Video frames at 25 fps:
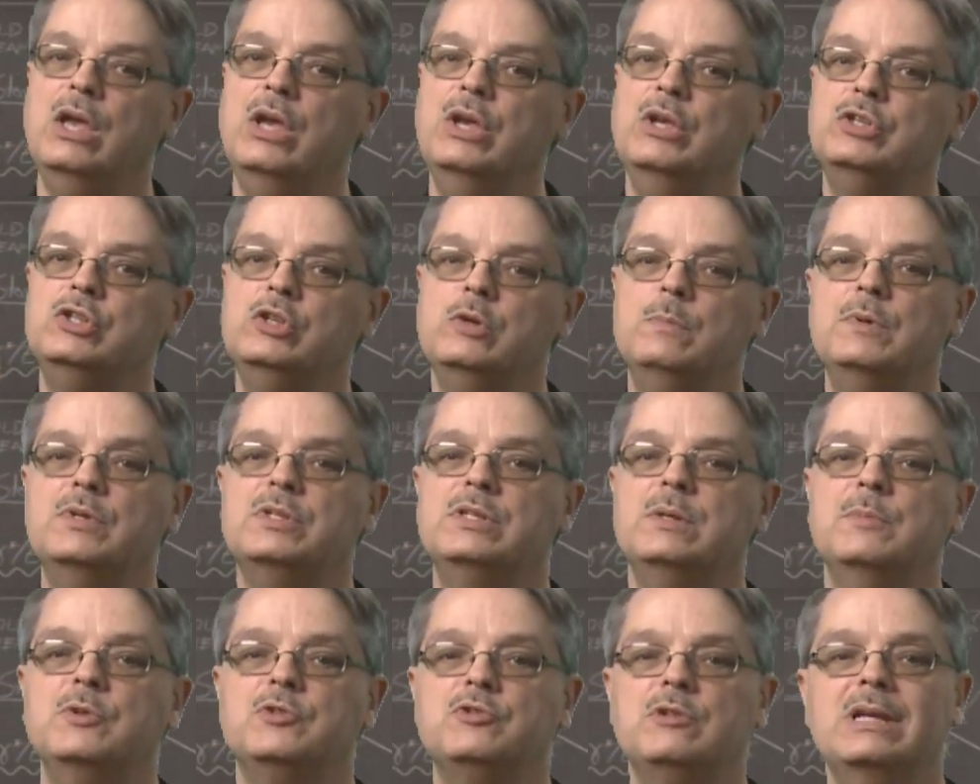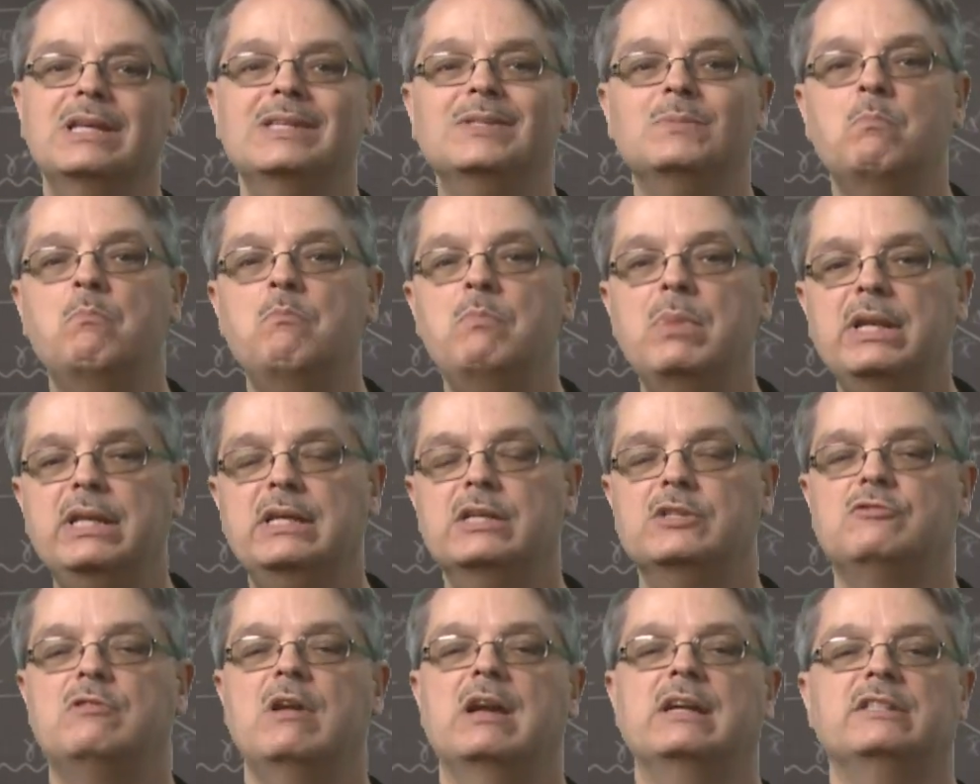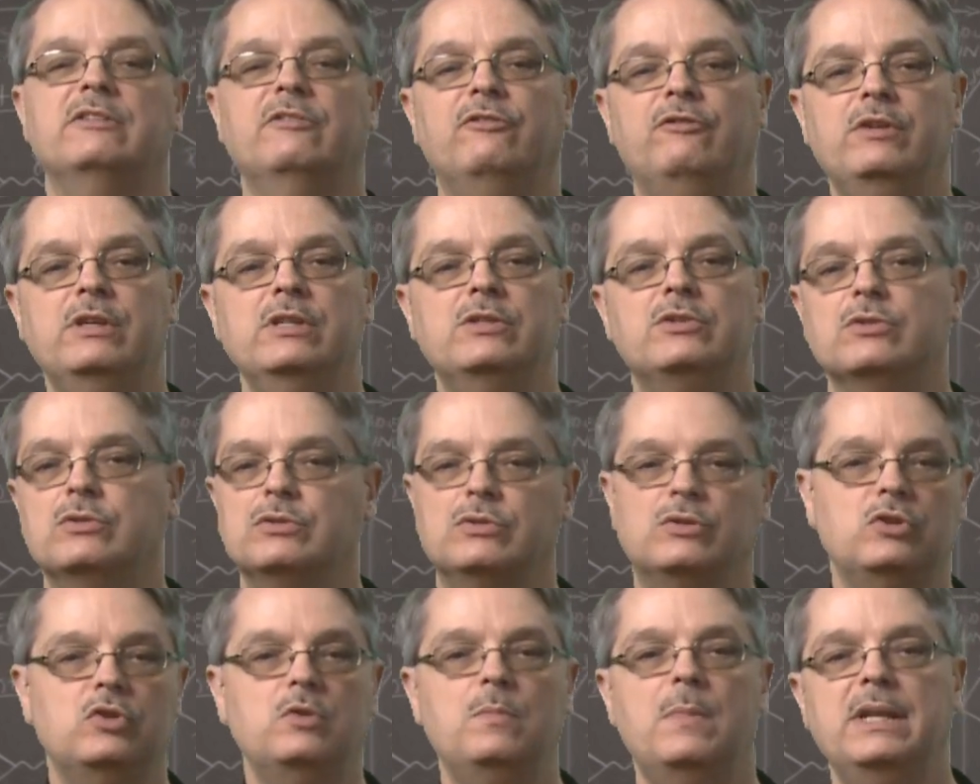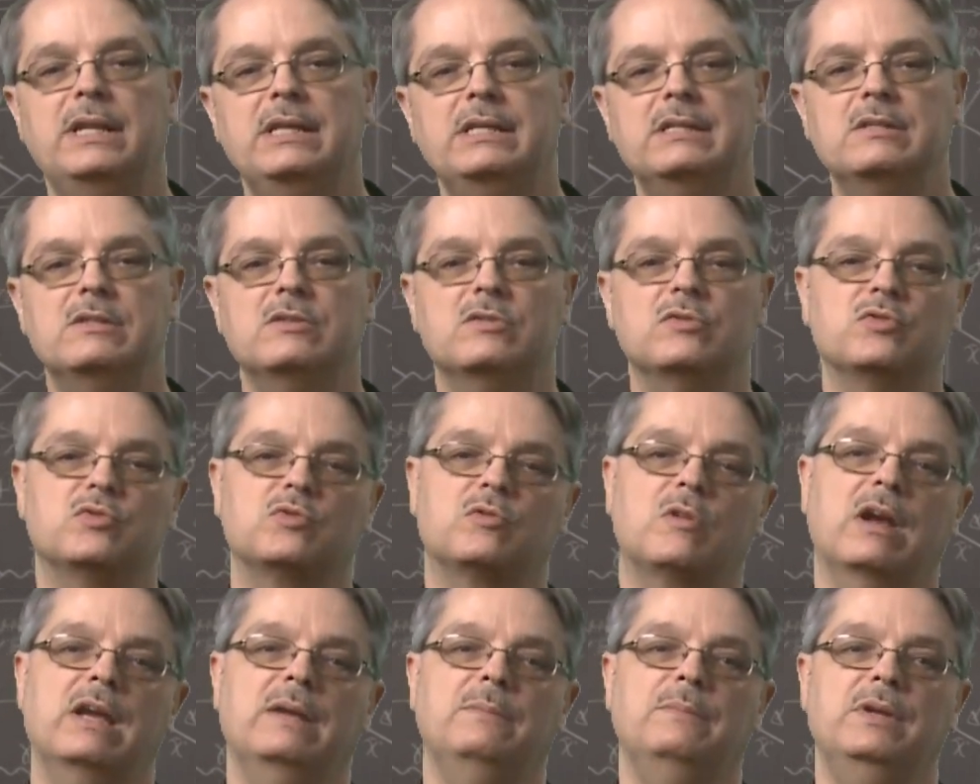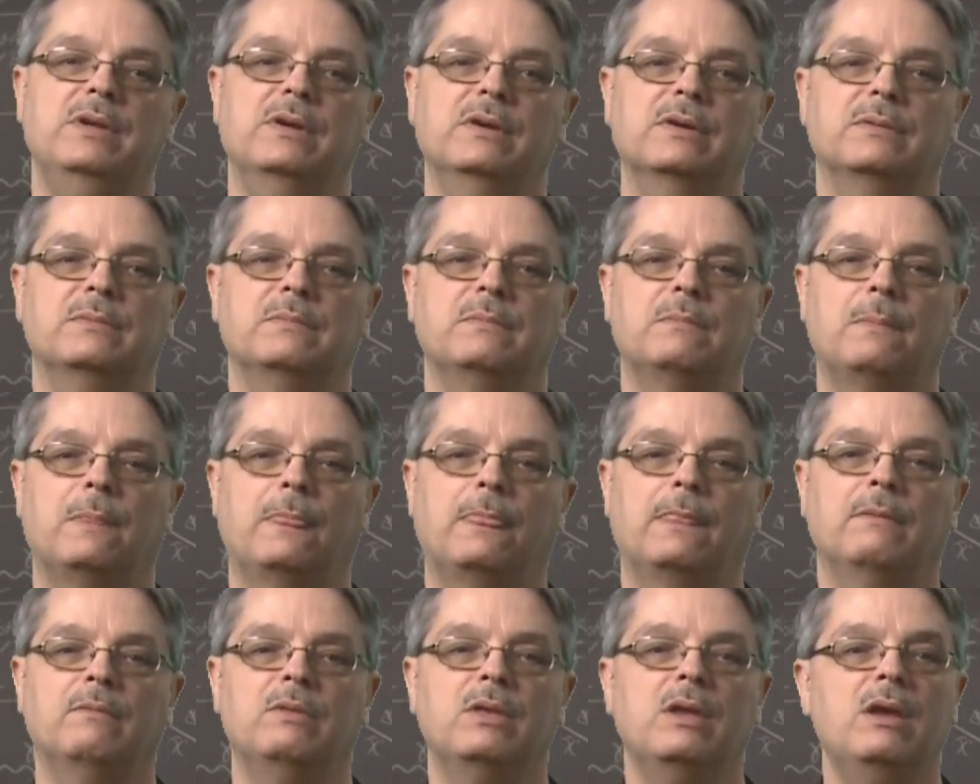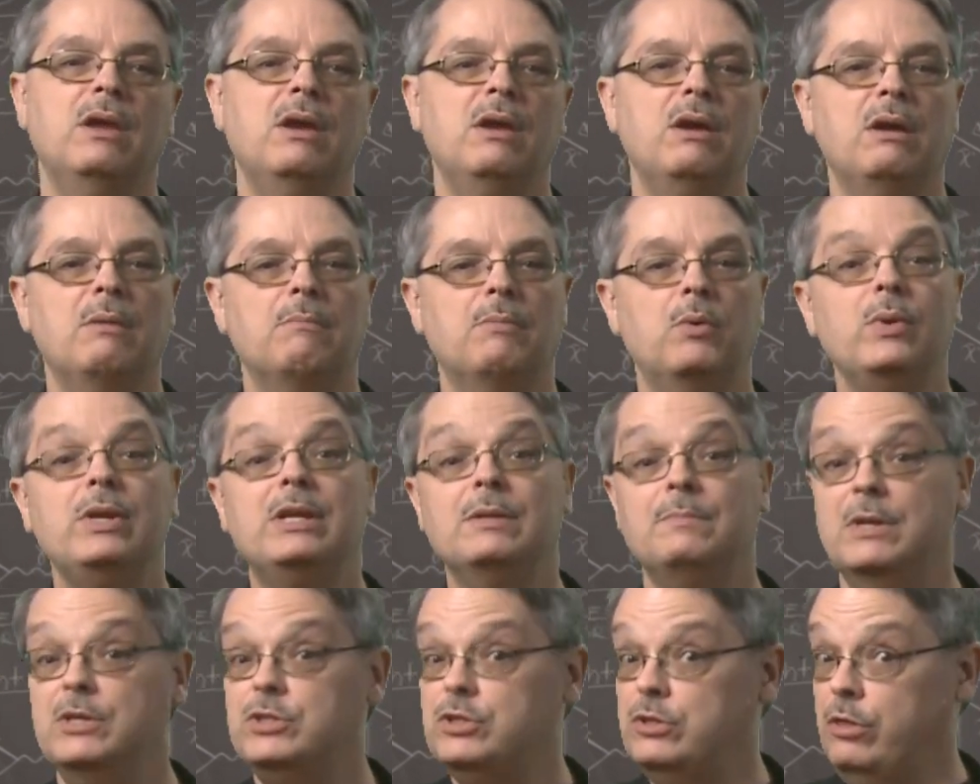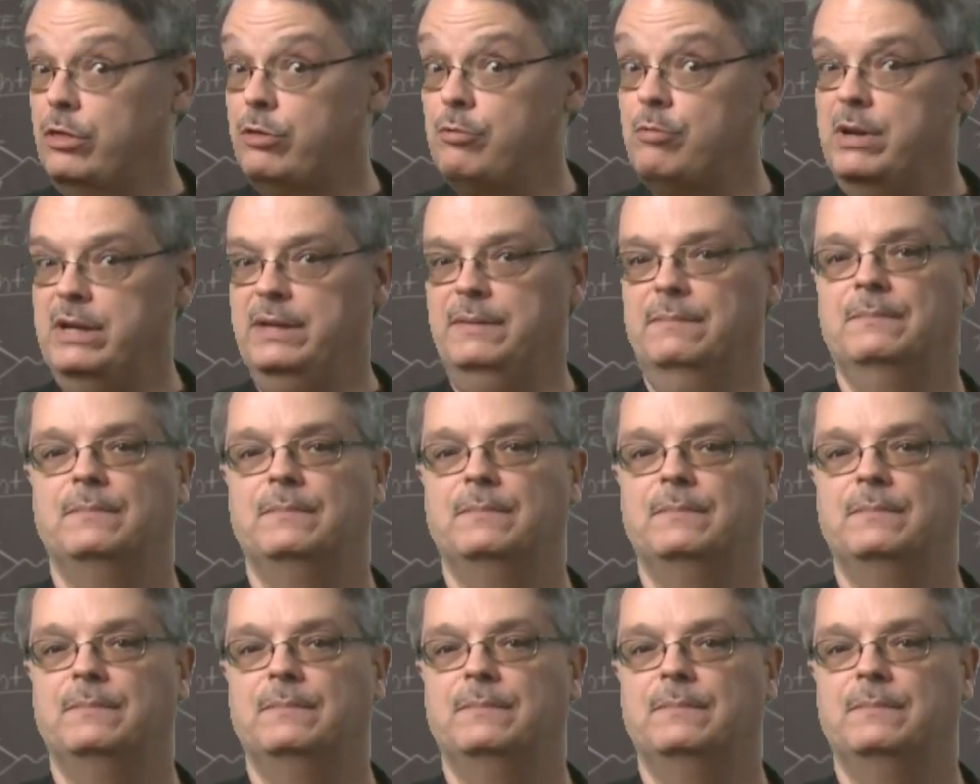Supersymmetry has many attractive features, too many to describe here. But we can mention three.